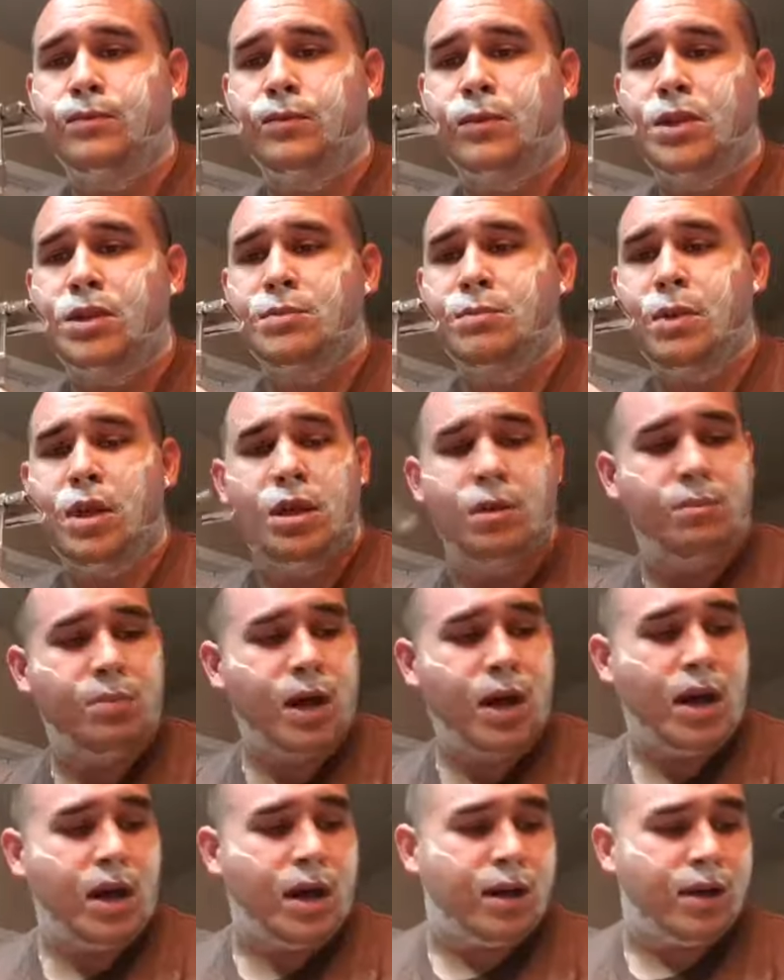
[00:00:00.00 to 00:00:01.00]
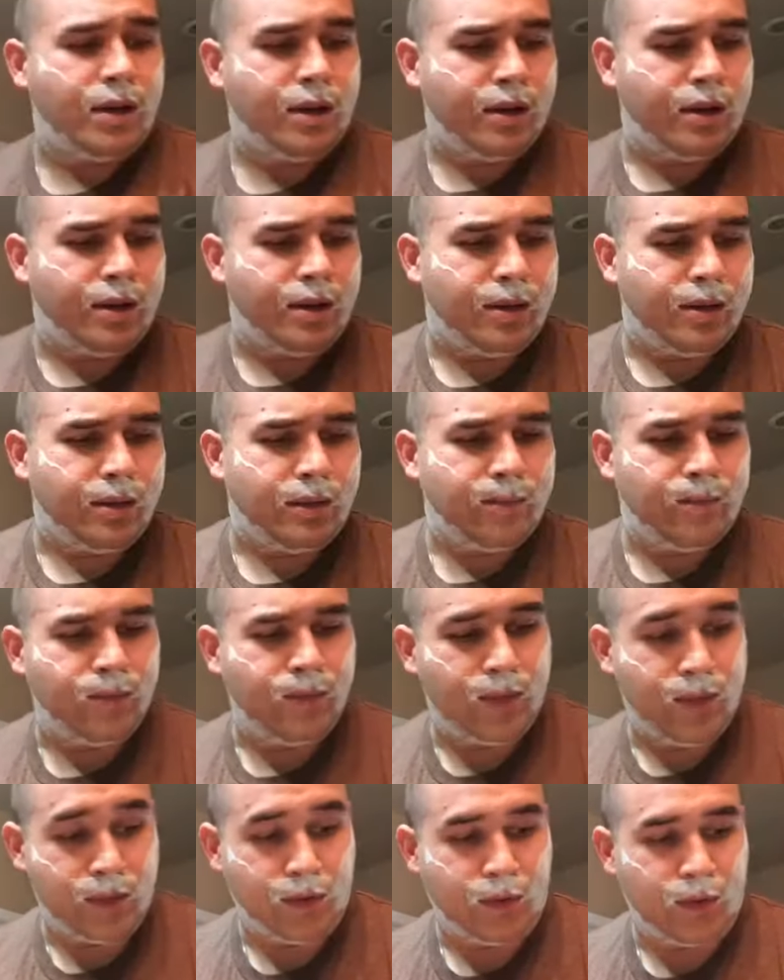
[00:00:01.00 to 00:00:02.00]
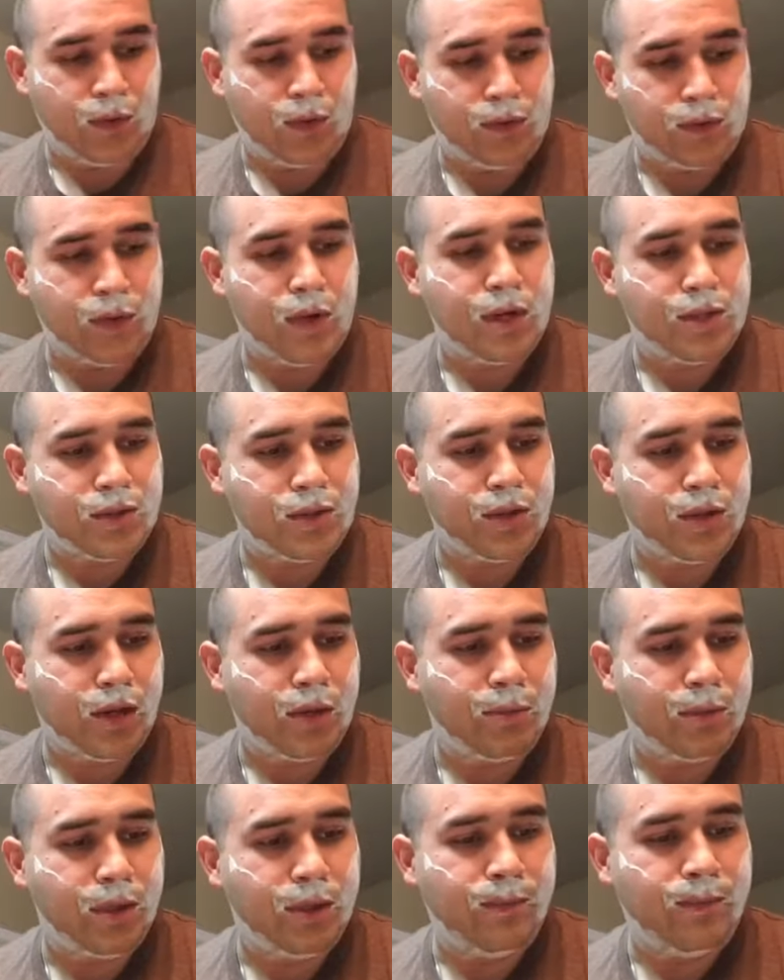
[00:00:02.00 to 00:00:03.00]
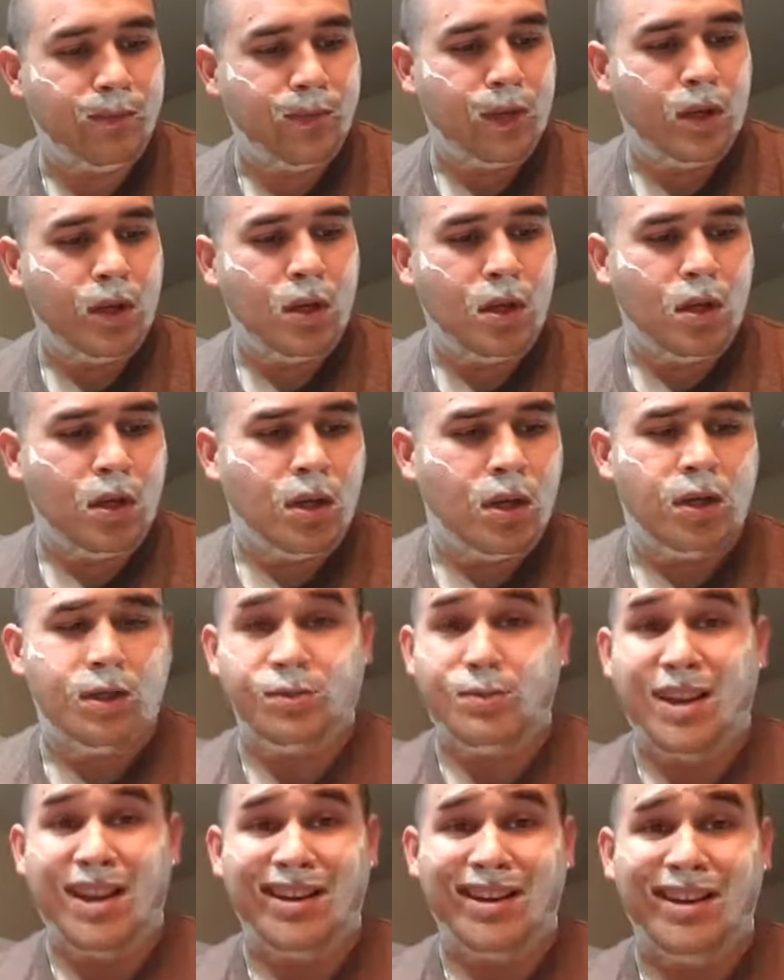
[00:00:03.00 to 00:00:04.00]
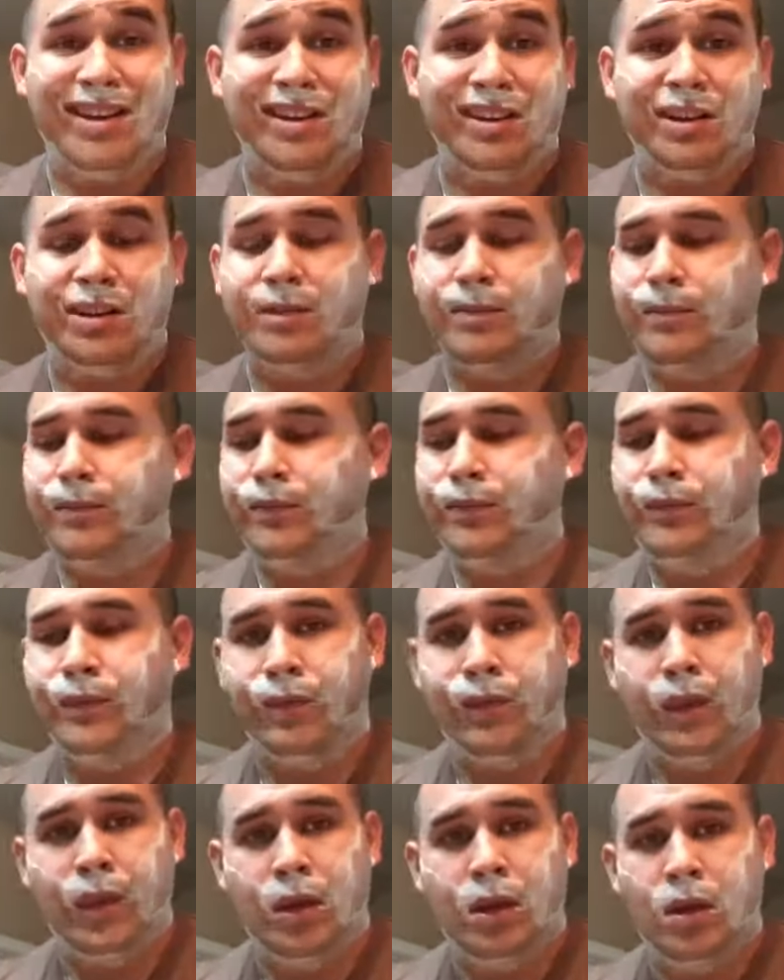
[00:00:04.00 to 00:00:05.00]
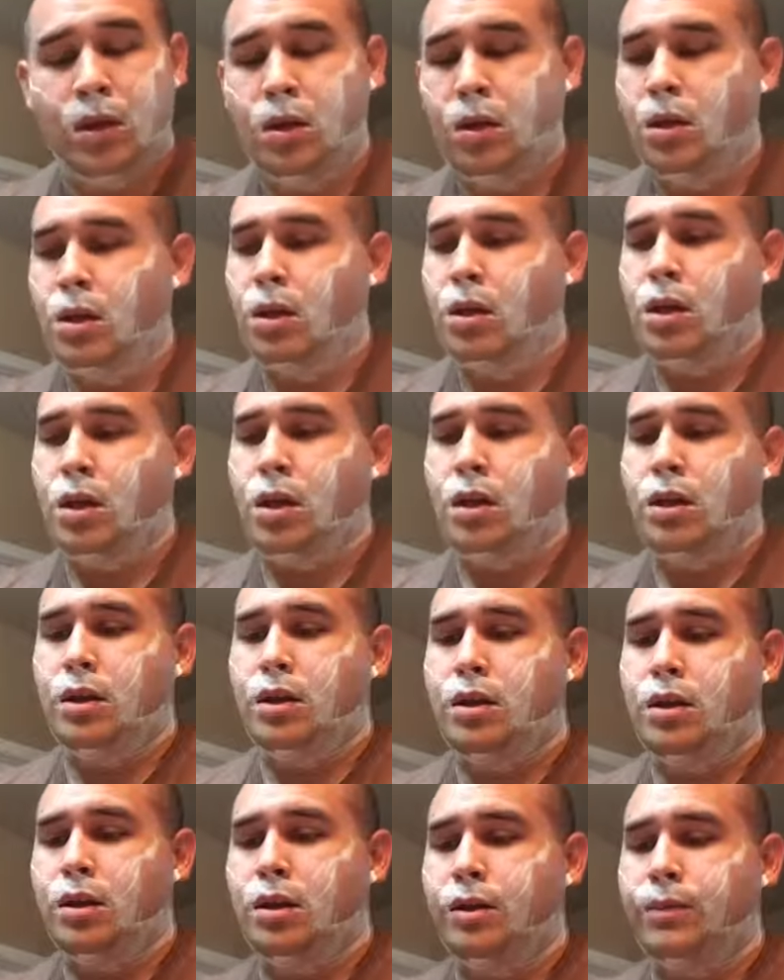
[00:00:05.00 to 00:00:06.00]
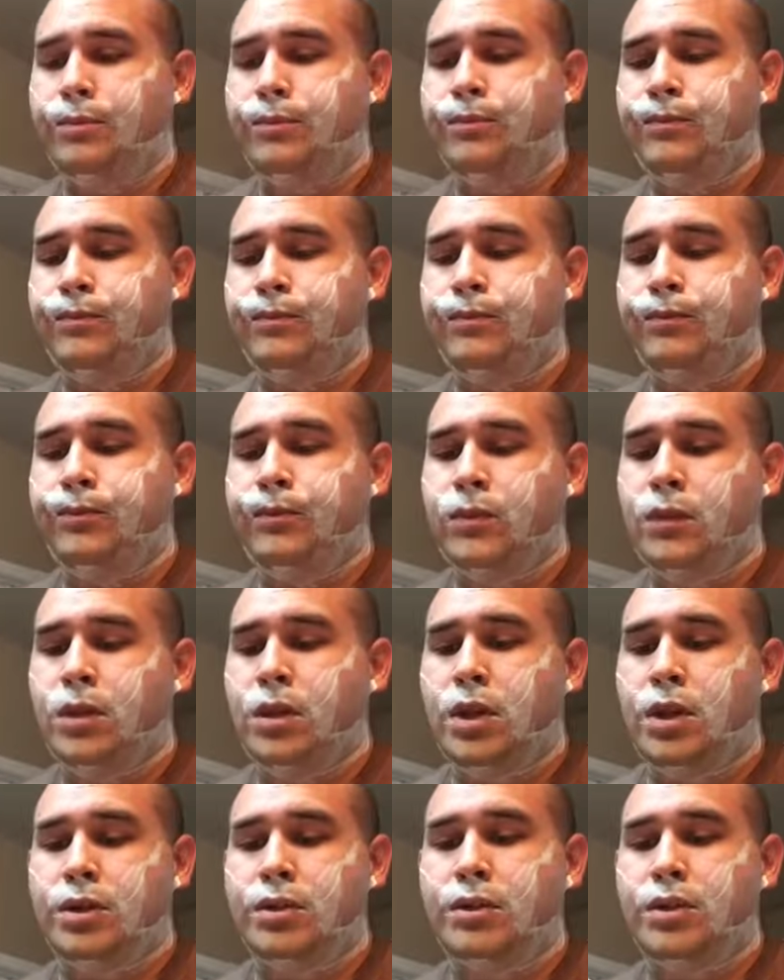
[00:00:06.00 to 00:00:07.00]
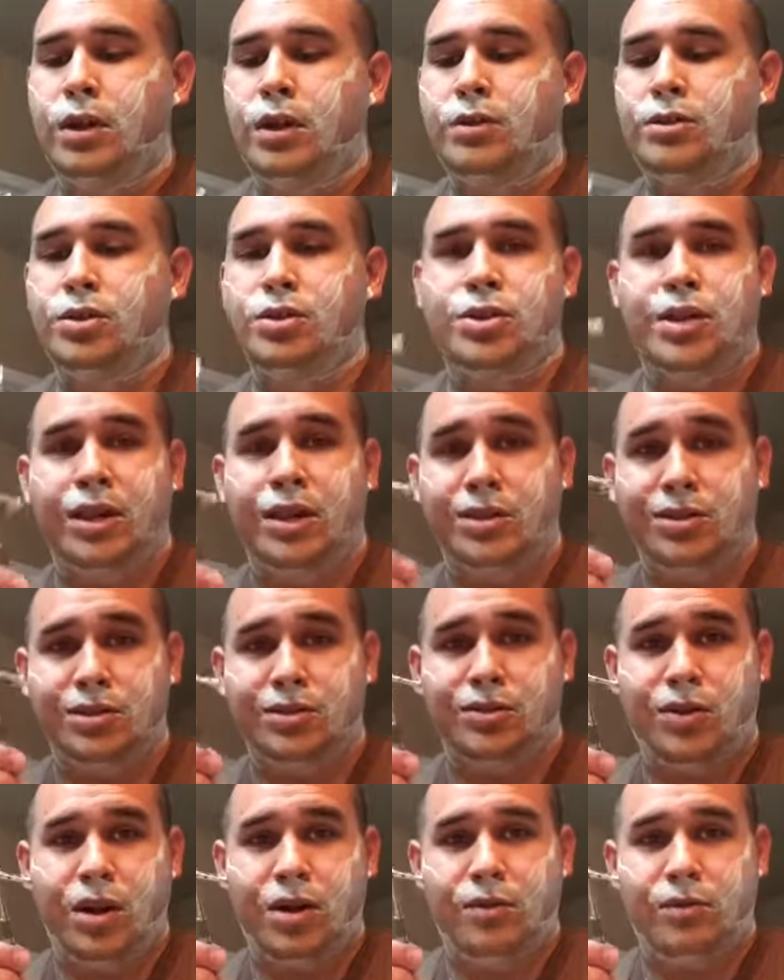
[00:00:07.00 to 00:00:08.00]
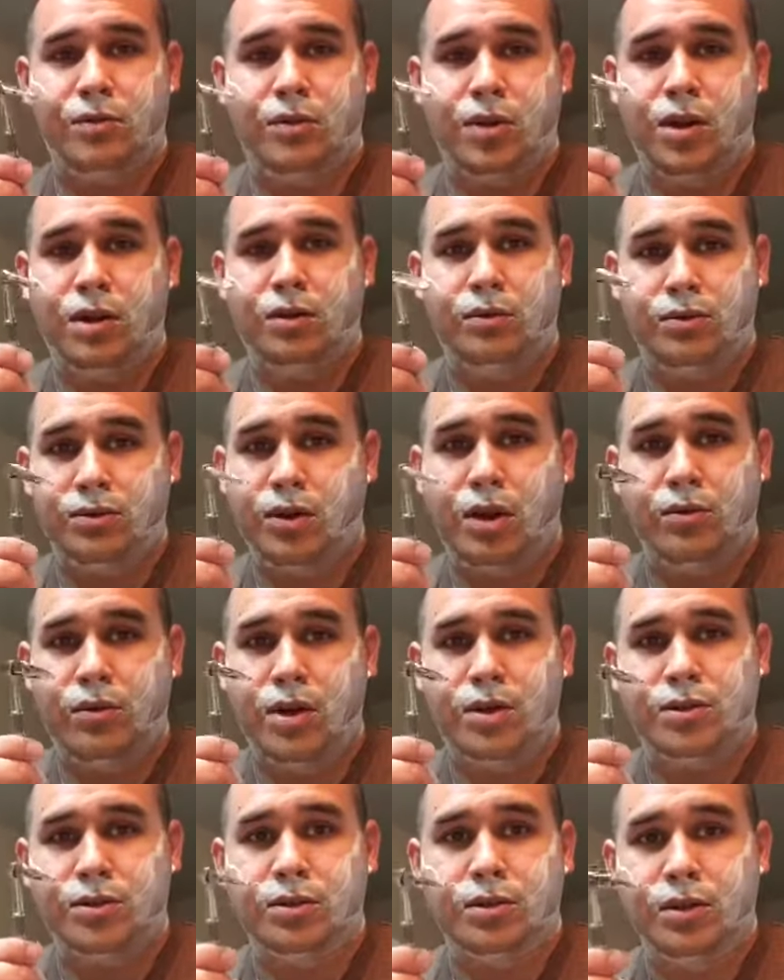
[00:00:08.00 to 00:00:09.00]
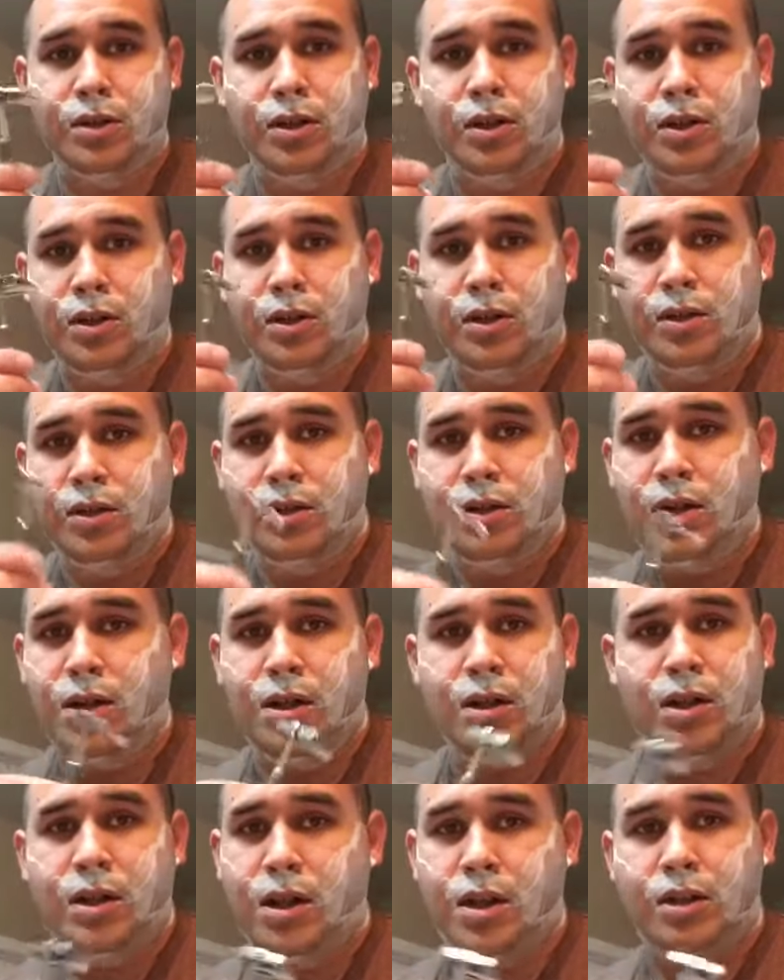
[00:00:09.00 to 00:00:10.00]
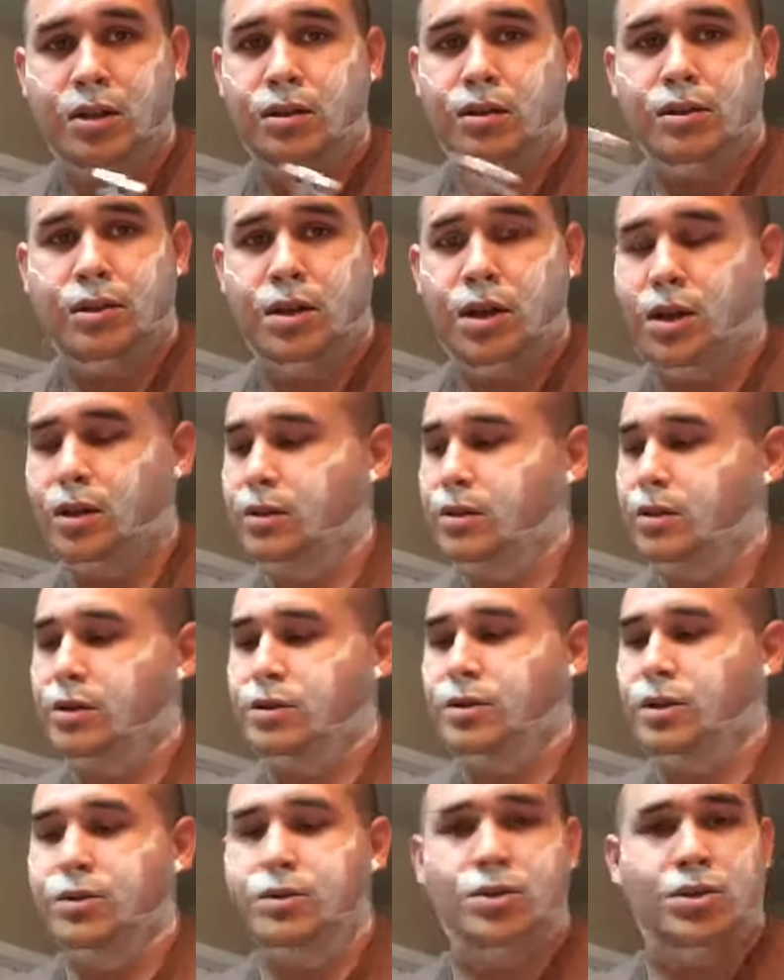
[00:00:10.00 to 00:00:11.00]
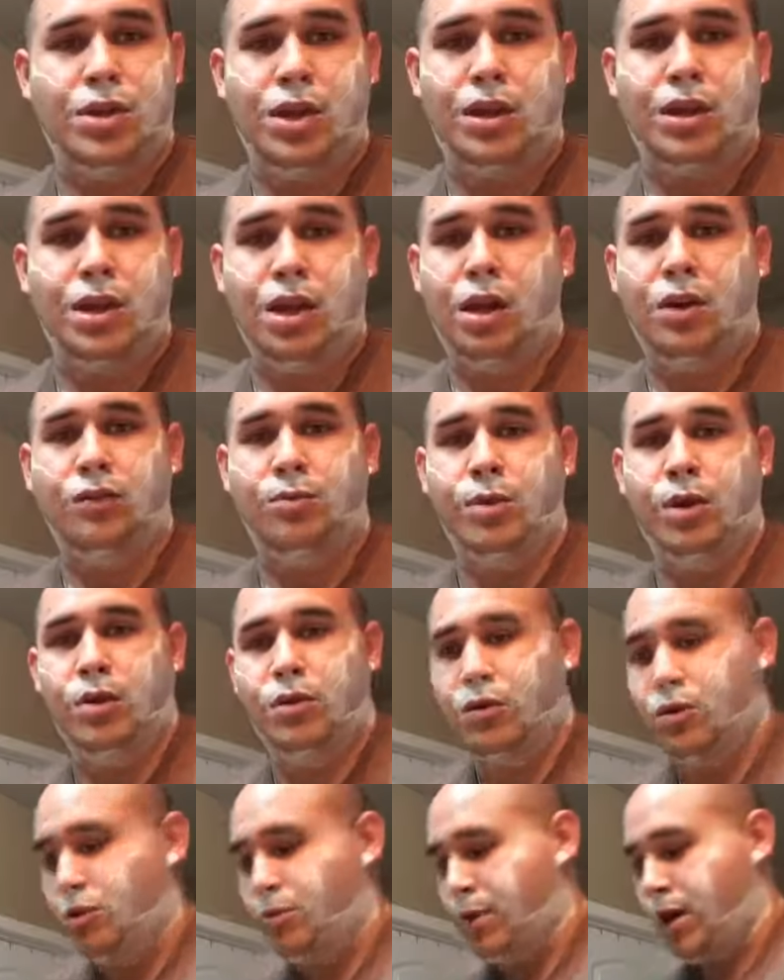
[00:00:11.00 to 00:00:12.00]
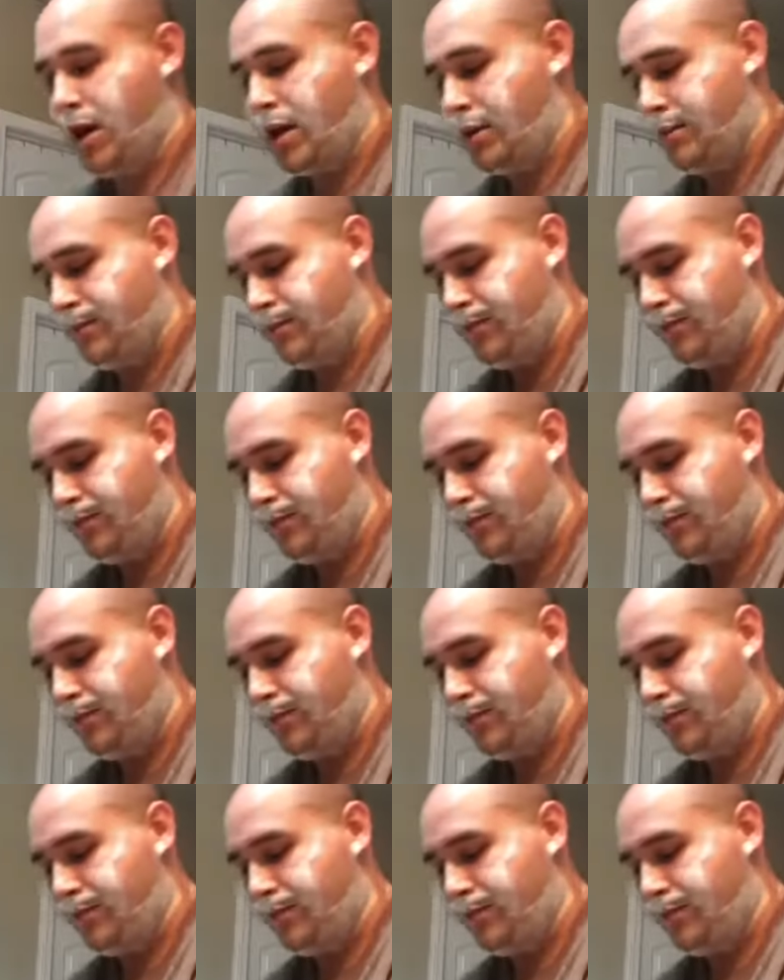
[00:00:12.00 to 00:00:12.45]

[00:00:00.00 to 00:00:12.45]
It's made by it's a Rolls Razor company, and it's made in England. And they're just like a straight razor. They not, as long as you take care of them, they don't go bad.